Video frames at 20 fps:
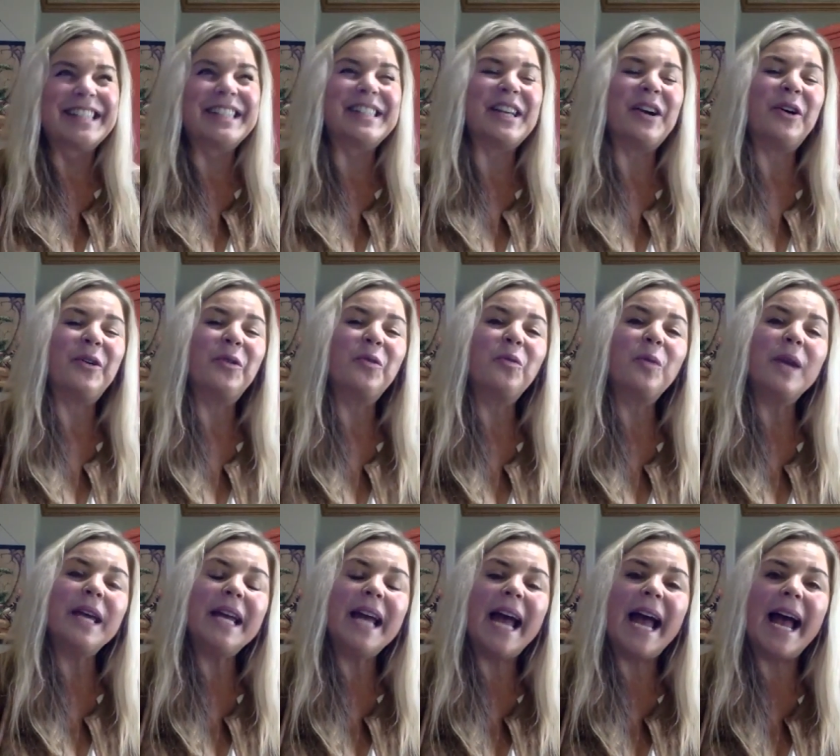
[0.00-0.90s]
So
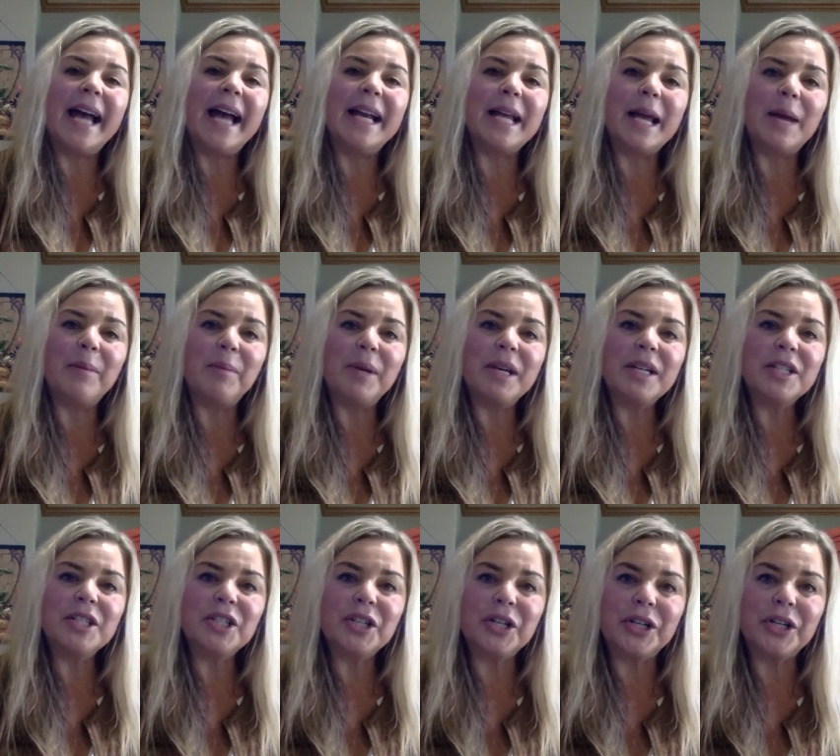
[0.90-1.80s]
we had a
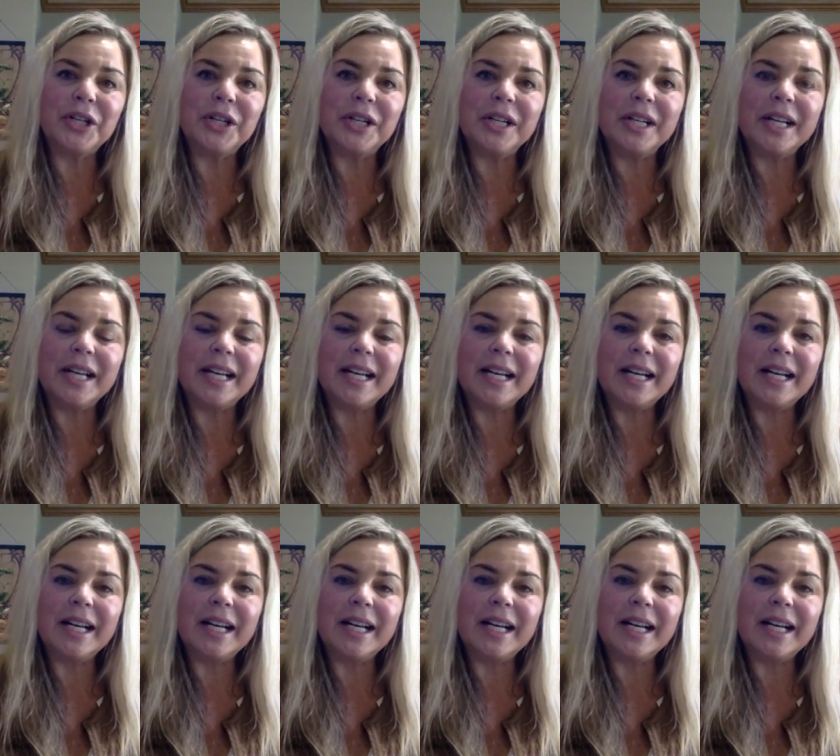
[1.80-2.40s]
picture